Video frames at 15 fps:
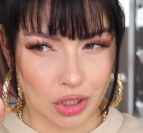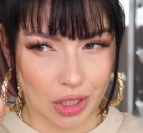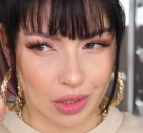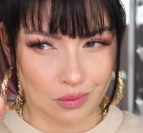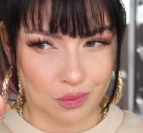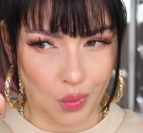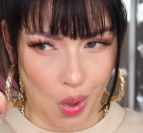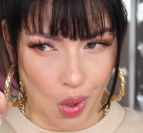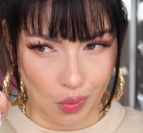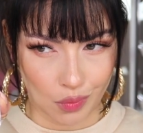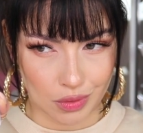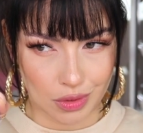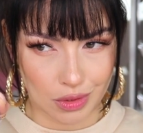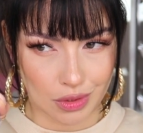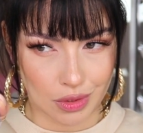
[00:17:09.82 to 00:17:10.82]

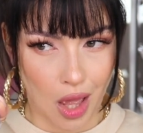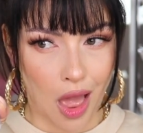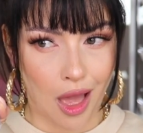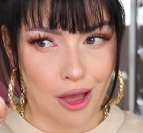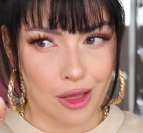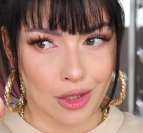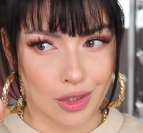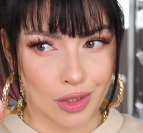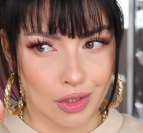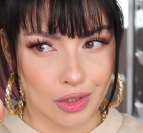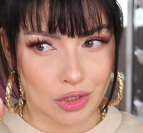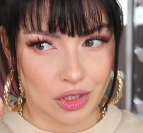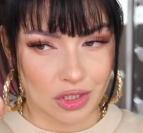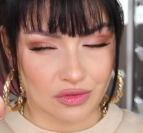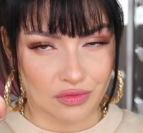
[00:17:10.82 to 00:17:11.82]
cheekbones.
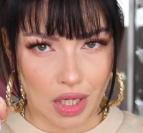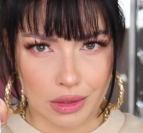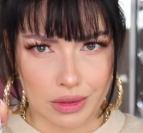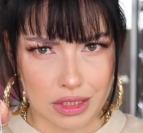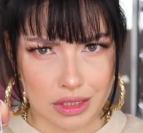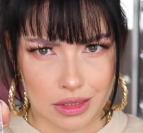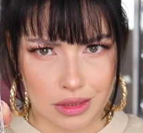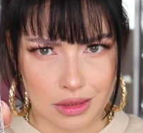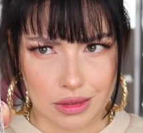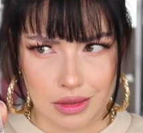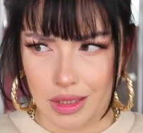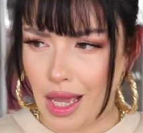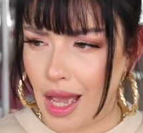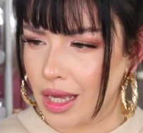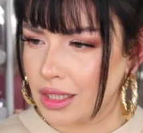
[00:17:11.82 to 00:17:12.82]
She's very
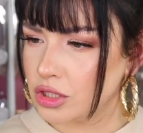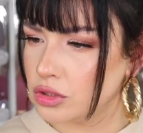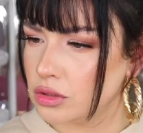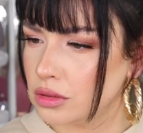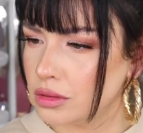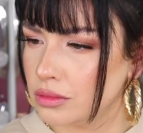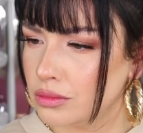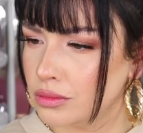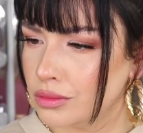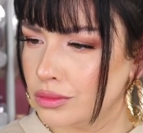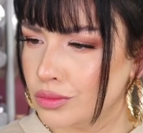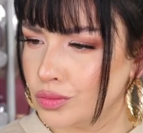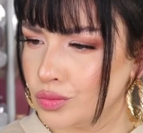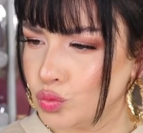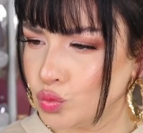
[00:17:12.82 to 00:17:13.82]
snatched.
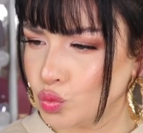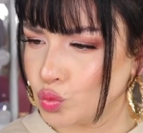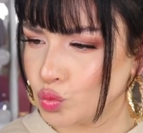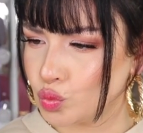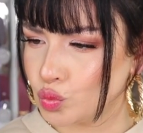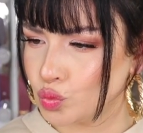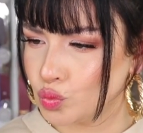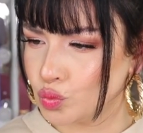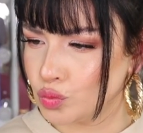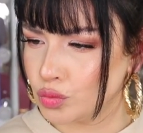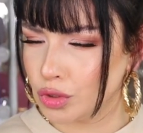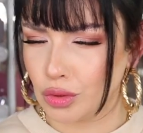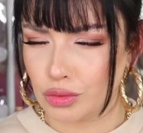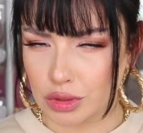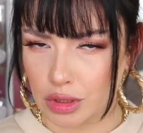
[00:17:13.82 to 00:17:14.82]

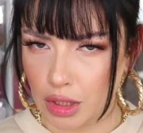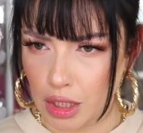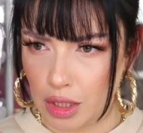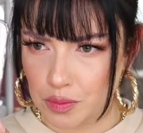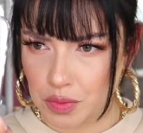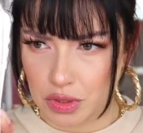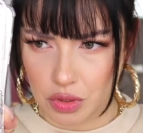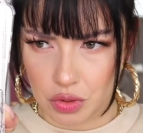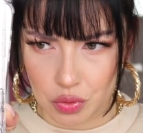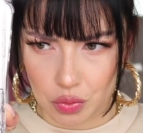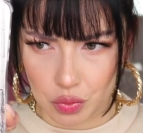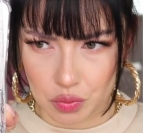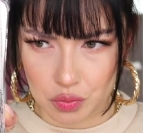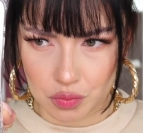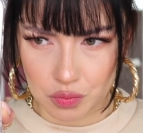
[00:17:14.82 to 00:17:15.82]
Those lips
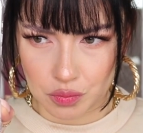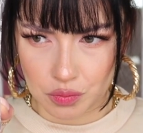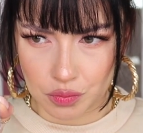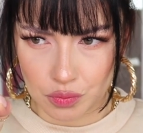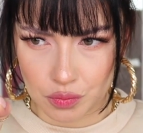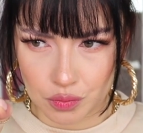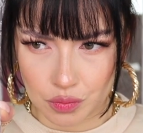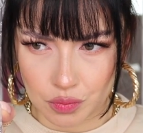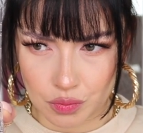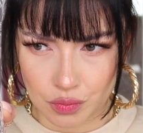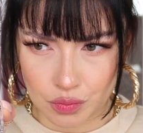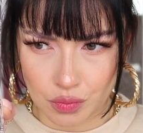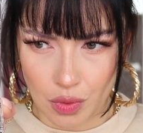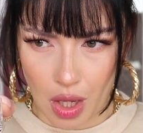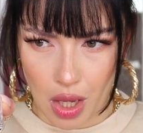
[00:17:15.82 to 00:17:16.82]
too.
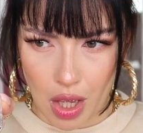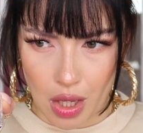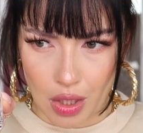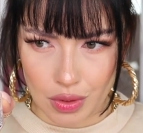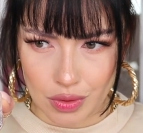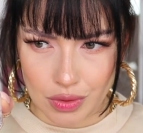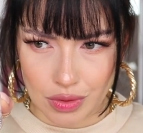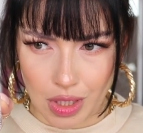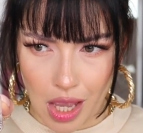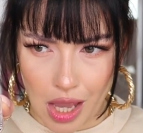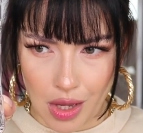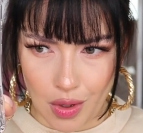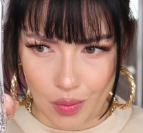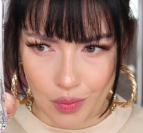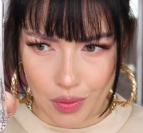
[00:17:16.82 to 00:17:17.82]
So
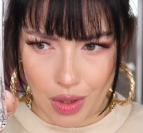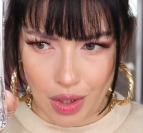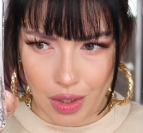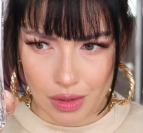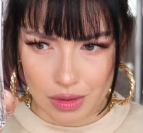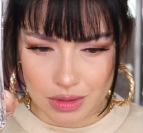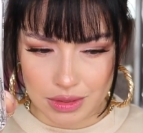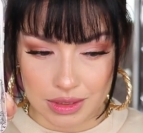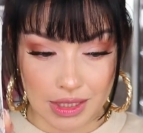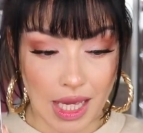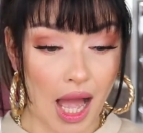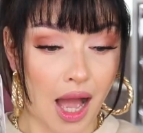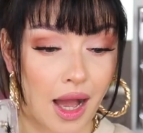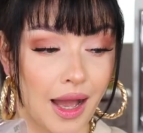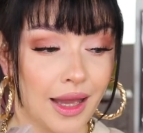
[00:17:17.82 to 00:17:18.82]

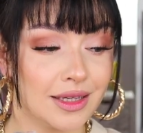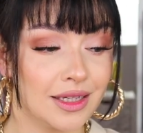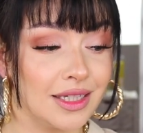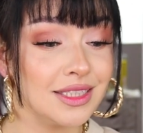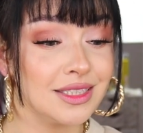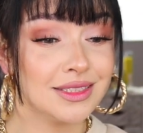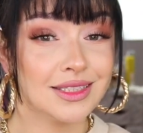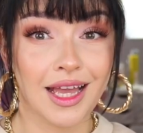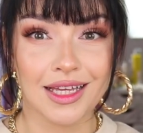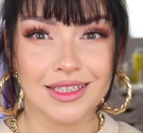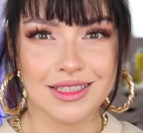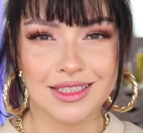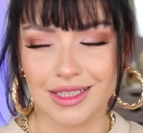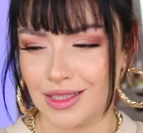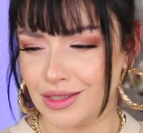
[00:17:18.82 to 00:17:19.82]
yeah, I guess
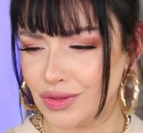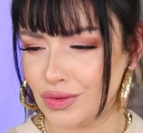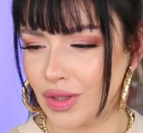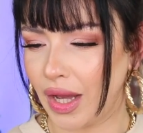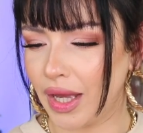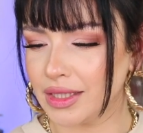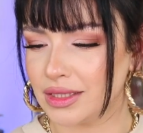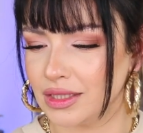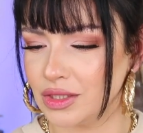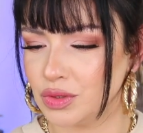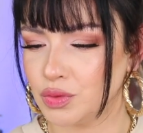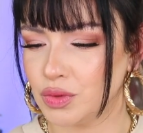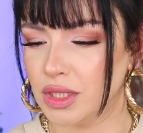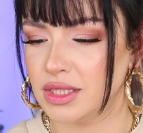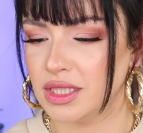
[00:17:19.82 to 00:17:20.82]
that's it, you guys. This
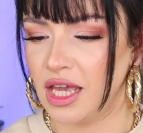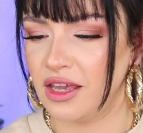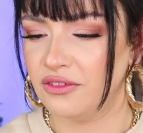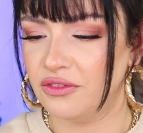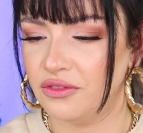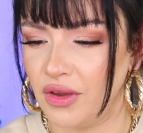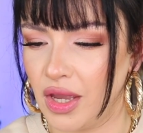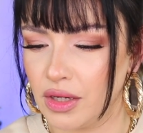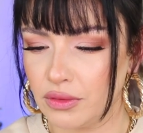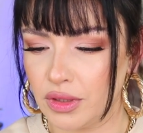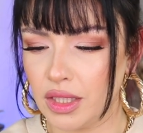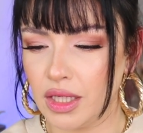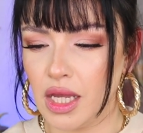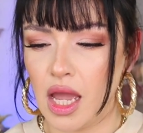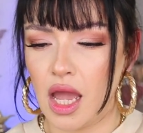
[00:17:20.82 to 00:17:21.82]
was a
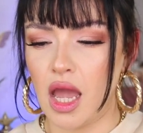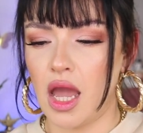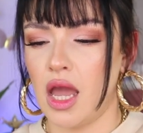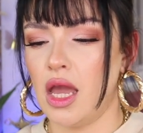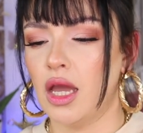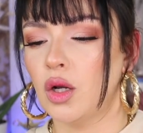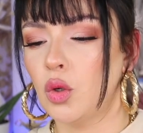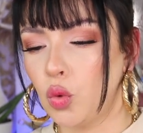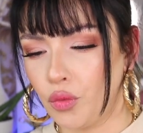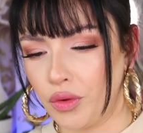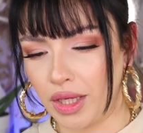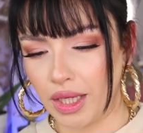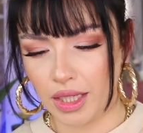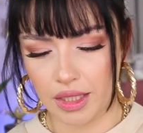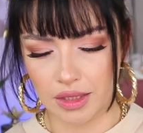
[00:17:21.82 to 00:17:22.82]
very
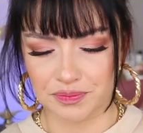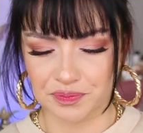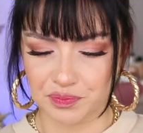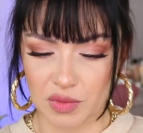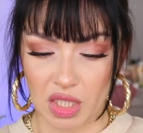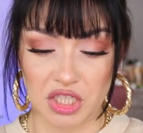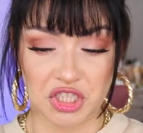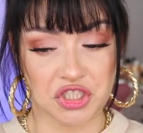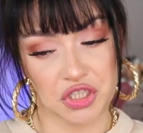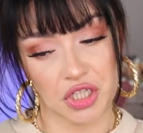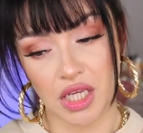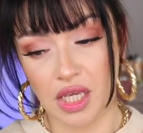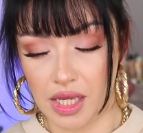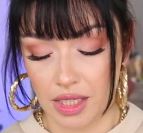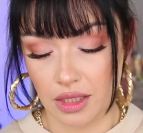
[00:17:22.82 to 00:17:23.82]
quick
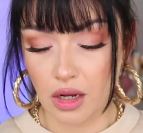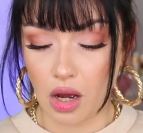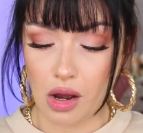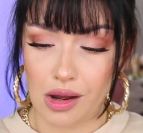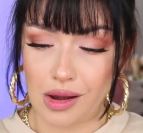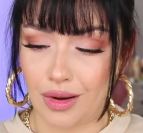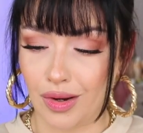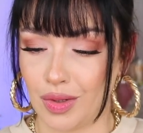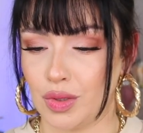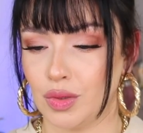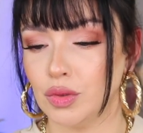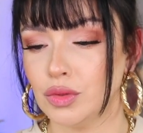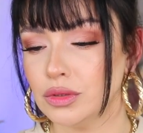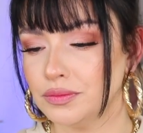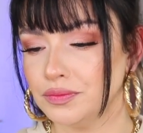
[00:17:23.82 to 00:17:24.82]
Shein
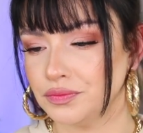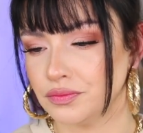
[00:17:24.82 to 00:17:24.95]
haul.